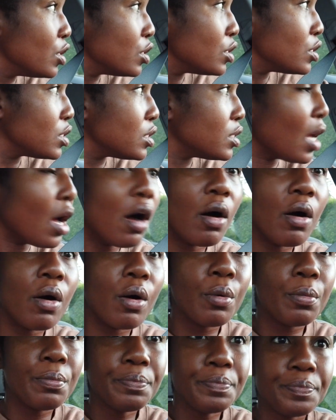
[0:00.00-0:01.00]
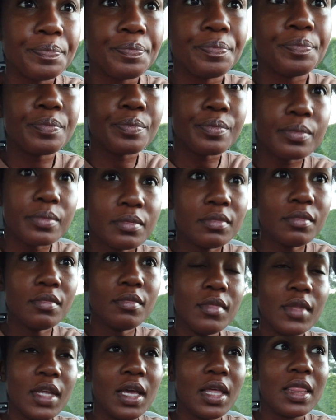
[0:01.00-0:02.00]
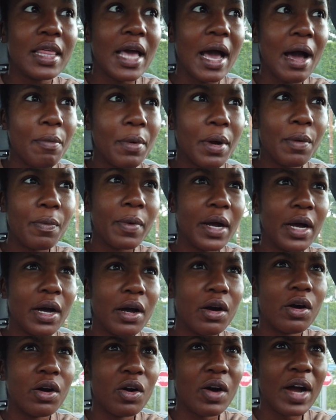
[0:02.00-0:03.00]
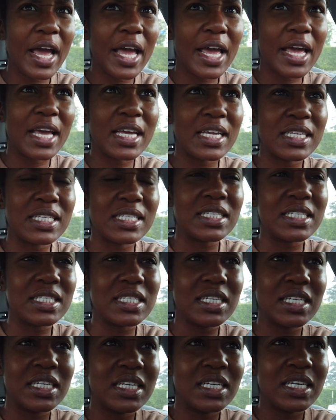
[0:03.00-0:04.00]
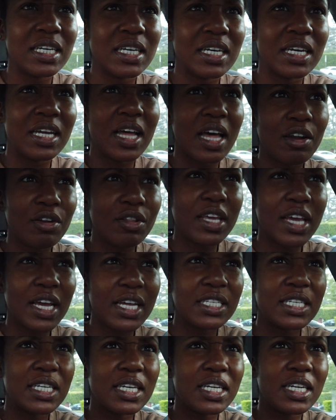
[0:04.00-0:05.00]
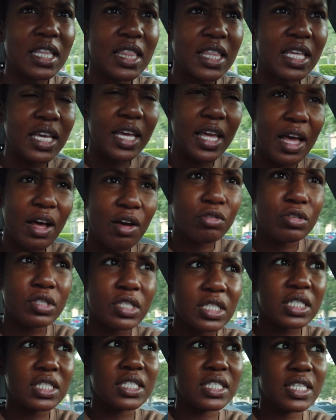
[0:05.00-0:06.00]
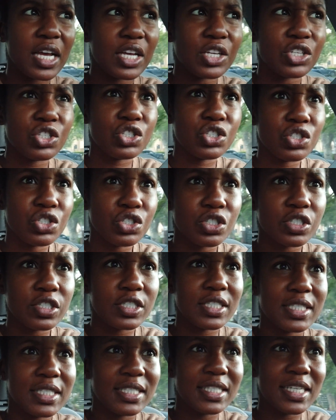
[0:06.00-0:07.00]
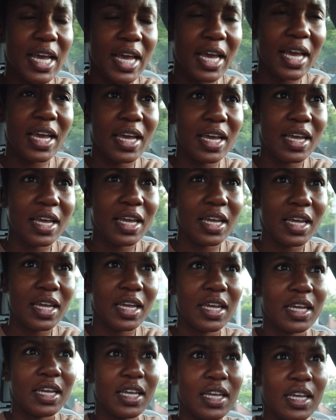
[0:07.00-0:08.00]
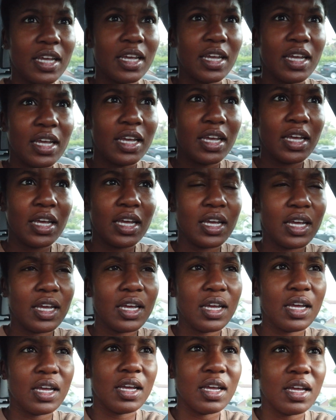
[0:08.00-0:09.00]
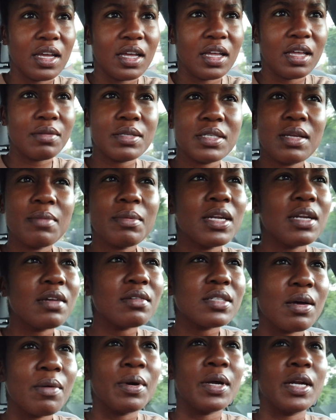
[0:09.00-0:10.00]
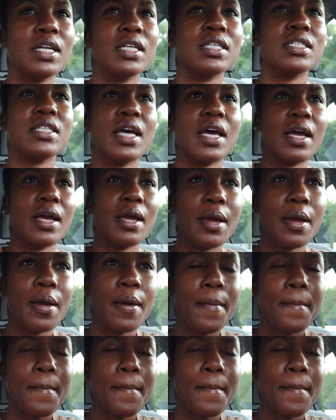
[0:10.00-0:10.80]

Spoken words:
So that went well, and I don't think I did anything else yesterday. There was something else I wanted to say.